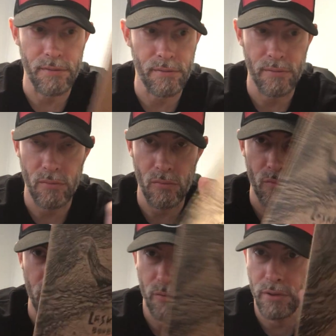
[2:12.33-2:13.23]
is
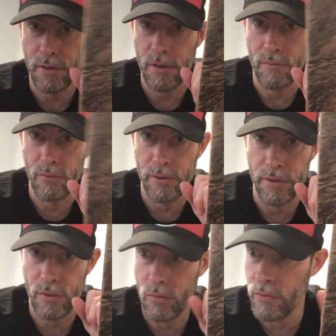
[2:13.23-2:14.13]
really
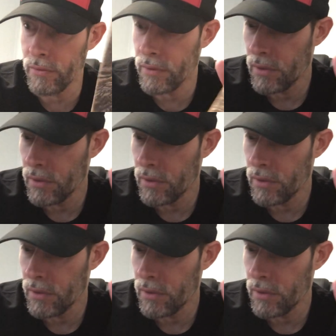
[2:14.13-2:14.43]
really cool,